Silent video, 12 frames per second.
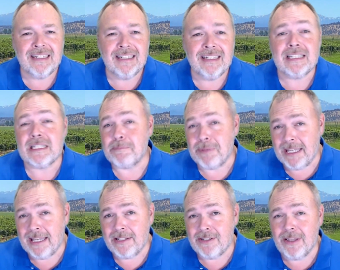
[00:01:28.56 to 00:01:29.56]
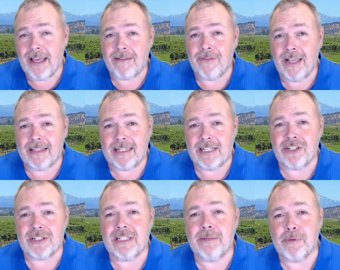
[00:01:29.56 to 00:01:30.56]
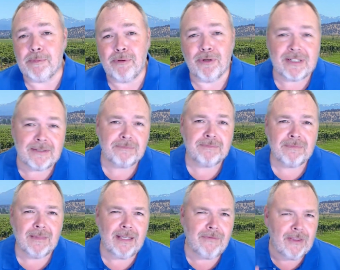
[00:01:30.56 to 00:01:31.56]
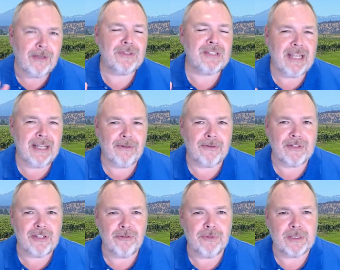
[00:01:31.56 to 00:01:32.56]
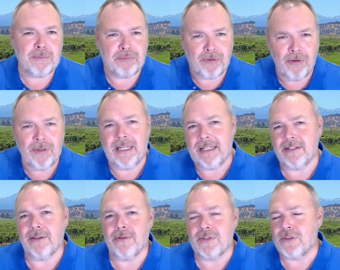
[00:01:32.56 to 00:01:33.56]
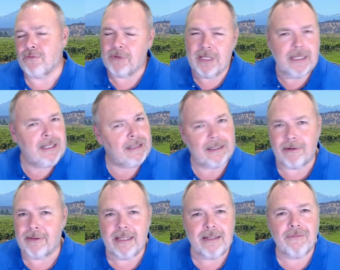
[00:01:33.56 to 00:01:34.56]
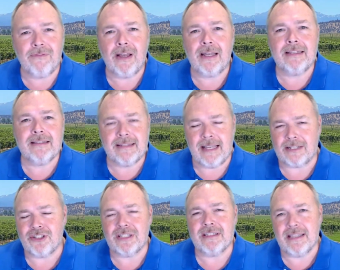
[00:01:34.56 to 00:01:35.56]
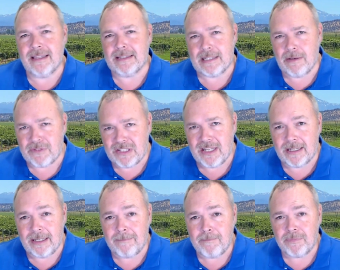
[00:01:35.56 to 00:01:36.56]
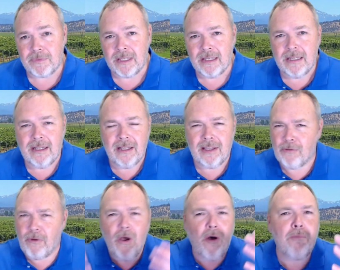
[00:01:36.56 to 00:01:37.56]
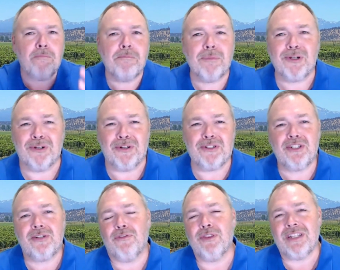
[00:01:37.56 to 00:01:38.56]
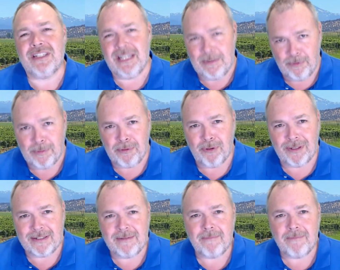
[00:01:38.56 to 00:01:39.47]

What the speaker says: Speaking to that validation team report, even though Standard 2 is broken into those three clearly defined sections in the self study, they're all merged for the team report.